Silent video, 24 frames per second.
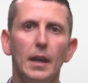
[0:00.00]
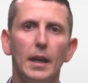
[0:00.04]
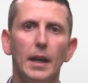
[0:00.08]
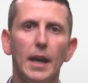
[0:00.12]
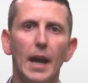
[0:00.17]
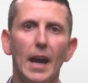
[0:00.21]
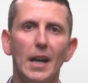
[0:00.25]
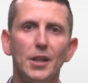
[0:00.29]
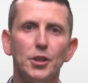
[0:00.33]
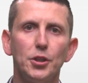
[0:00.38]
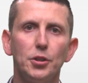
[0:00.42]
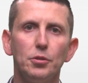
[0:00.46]

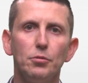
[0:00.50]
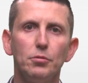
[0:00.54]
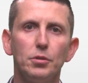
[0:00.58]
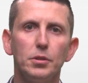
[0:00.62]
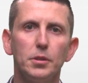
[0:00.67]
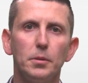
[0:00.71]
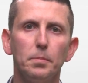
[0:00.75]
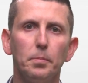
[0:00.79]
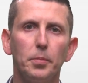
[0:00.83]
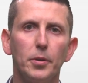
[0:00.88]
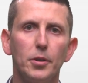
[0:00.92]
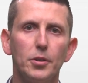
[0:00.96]
cash used
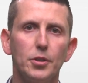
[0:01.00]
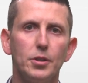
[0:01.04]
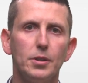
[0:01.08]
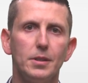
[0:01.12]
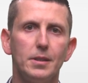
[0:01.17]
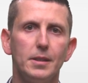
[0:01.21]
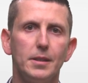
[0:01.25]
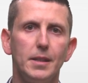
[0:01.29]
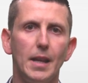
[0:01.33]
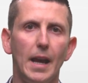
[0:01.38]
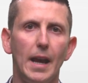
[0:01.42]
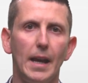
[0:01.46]
to
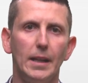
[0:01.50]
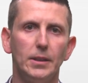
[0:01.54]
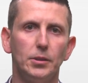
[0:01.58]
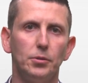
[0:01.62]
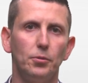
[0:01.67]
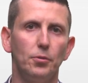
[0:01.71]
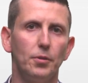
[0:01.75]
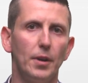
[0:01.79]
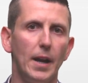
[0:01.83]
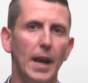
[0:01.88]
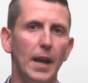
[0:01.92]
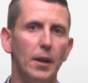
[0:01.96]
purchase debt
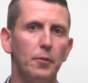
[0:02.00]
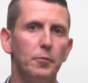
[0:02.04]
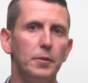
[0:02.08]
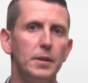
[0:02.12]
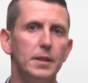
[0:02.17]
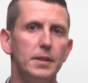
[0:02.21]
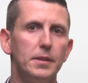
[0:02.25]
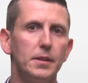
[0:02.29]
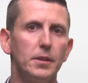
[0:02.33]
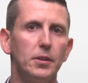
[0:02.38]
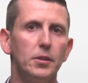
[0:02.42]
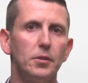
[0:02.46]
or
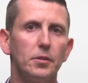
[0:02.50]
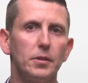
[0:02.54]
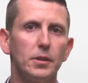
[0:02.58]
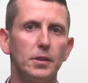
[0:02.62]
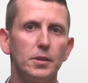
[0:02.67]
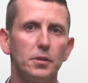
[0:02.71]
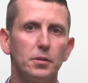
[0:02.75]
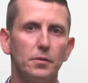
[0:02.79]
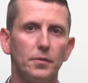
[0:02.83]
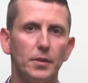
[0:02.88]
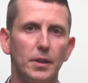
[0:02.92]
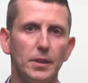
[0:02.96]
equity
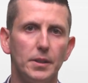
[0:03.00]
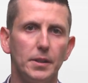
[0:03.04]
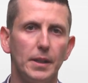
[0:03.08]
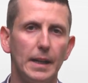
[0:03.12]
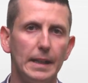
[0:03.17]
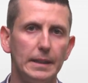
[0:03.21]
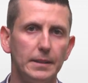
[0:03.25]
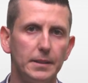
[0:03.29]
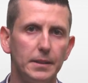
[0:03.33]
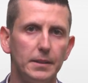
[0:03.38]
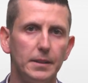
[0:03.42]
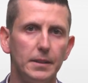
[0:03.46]
securities of other
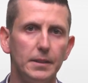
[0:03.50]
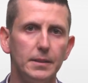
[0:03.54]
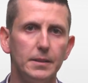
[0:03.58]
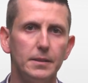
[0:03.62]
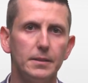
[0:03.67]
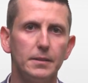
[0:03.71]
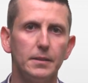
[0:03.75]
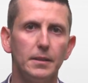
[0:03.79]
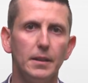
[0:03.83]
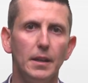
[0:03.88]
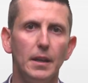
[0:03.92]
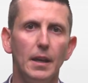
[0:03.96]
entities,